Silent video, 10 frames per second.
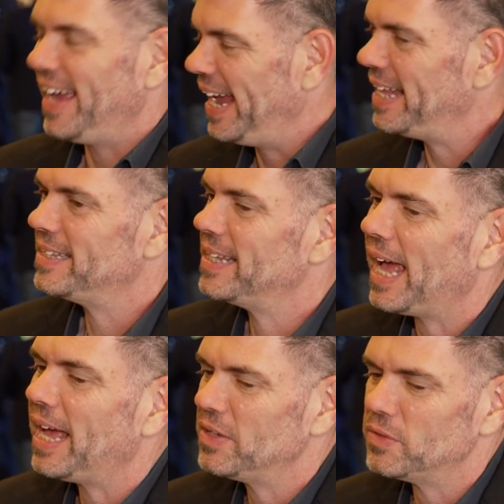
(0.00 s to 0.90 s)
and
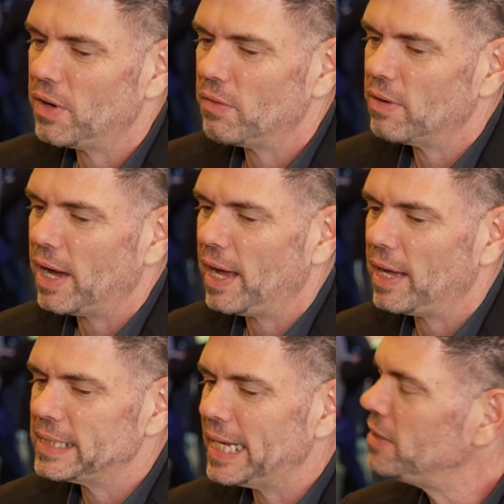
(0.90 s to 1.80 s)
uh, you know uh,
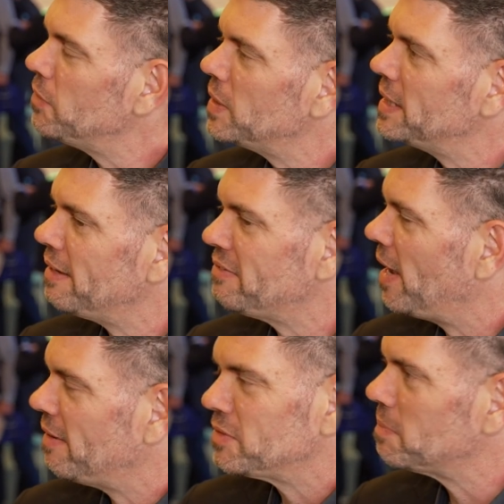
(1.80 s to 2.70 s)
then you will never
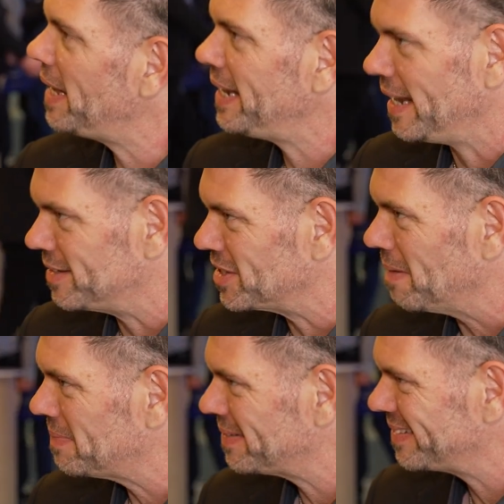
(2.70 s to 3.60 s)
have to play catch up